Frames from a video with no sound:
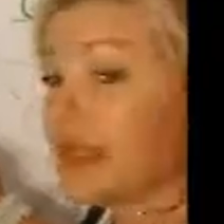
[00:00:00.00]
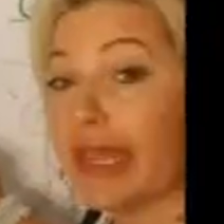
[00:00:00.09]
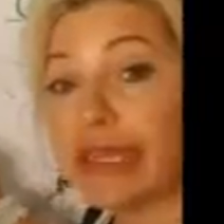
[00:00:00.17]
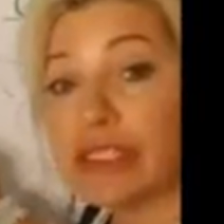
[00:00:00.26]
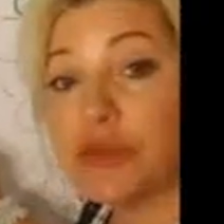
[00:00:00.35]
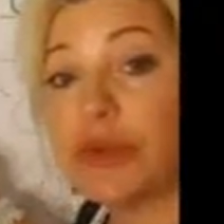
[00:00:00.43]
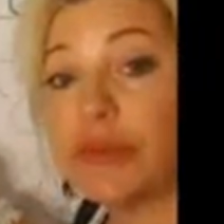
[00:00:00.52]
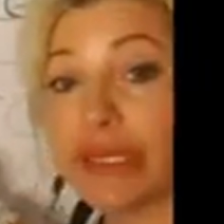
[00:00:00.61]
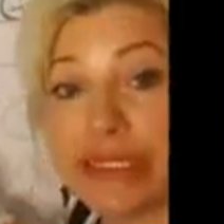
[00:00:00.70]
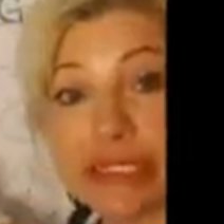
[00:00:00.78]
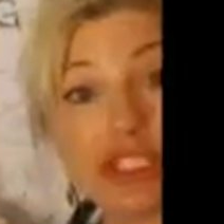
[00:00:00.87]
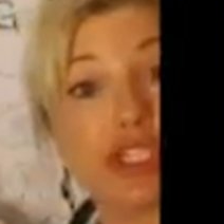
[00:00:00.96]
The next one
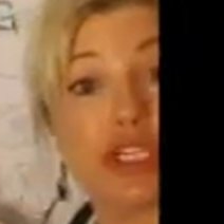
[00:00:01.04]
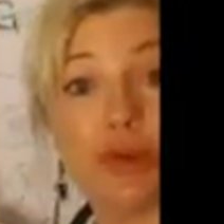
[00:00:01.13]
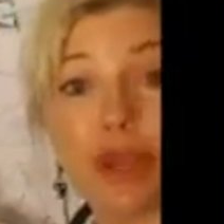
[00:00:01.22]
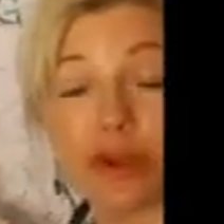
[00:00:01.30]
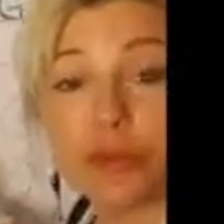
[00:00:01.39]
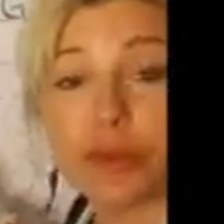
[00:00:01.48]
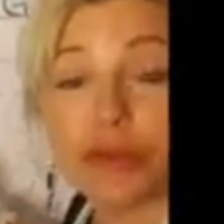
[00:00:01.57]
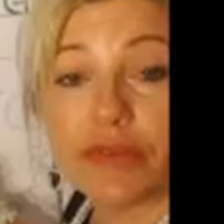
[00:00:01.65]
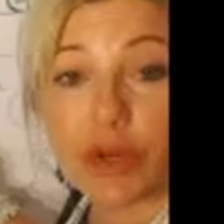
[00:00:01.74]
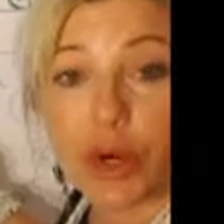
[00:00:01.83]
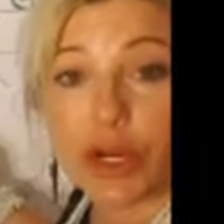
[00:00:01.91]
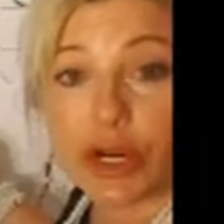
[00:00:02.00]
placed a 200
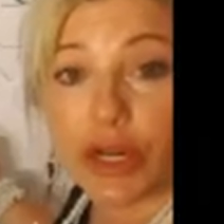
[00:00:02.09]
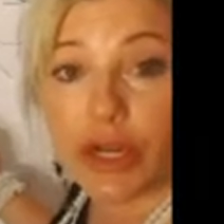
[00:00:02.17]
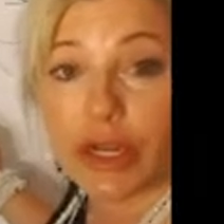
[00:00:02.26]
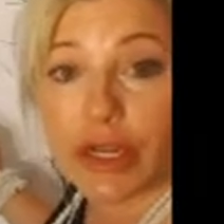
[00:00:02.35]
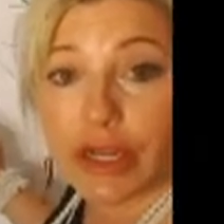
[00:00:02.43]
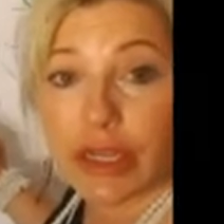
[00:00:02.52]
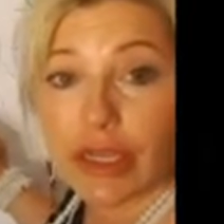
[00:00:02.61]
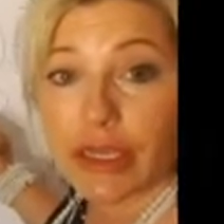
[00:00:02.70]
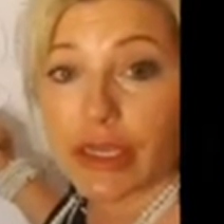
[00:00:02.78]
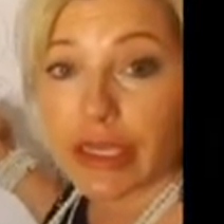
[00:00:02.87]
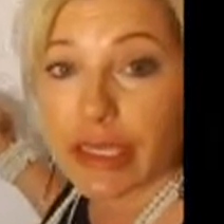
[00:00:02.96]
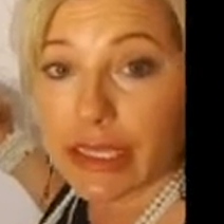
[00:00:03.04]
PV order.
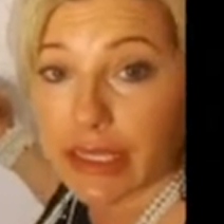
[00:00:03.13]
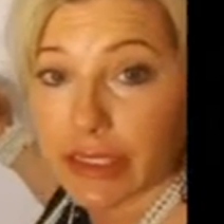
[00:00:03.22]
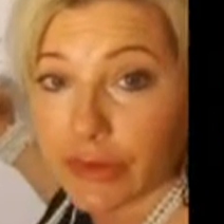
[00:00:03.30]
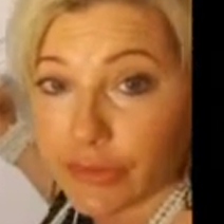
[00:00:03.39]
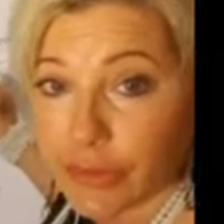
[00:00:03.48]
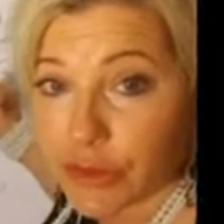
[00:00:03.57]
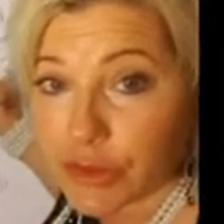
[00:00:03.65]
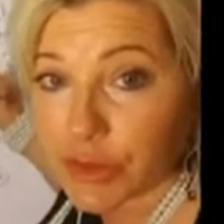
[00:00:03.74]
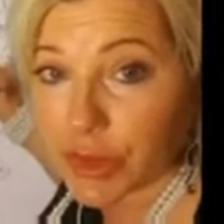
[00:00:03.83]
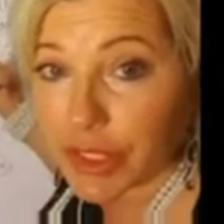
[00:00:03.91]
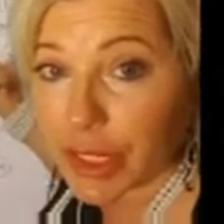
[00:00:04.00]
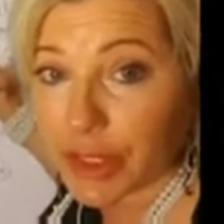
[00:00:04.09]

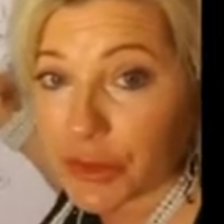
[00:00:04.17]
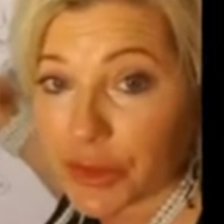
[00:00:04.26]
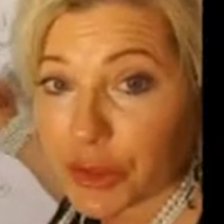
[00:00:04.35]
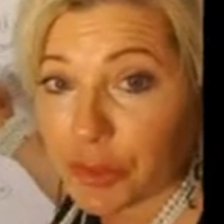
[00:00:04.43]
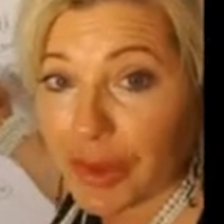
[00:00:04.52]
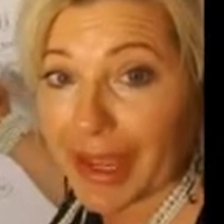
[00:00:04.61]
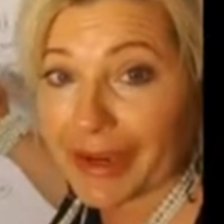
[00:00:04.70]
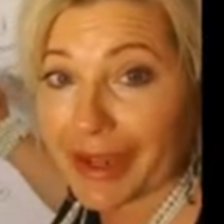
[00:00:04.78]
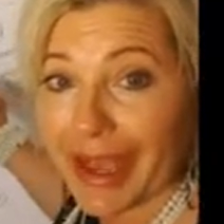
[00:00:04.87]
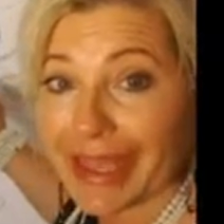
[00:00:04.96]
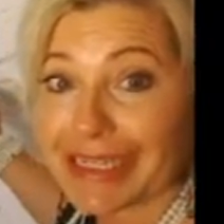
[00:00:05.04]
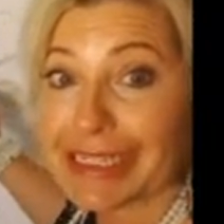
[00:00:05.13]
First 100, you're paid
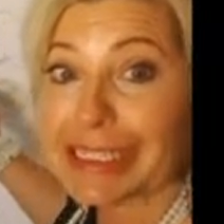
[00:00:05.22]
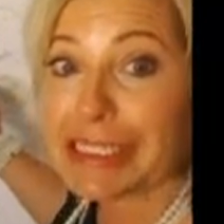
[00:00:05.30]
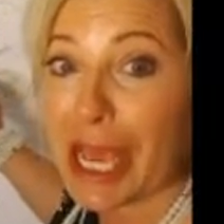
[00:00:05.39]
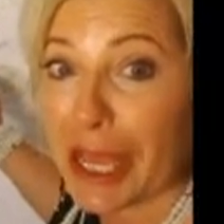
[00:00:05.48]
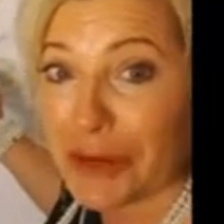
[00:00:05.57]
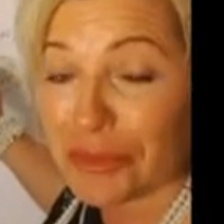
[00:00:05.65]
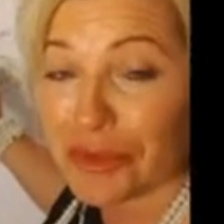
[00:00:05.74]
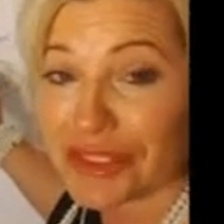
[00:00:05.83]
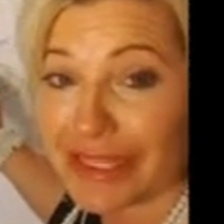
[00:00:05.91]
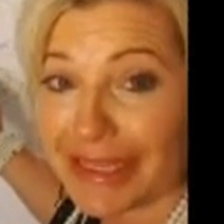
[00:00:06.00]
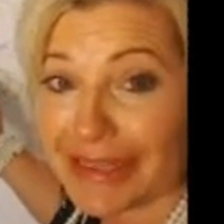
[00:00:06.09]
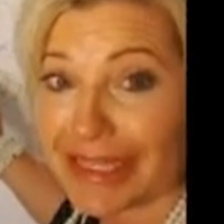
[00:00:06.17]
at
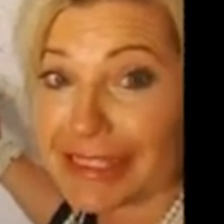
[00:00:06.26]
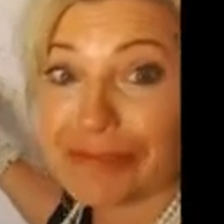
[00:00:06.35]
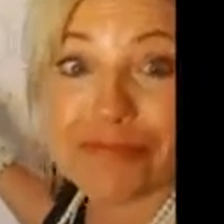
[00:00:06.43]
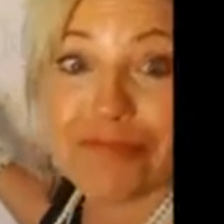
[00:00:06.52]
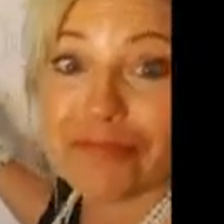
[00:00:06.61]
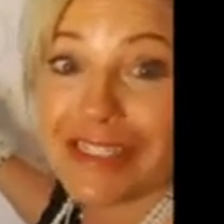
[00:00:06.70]
10%. That's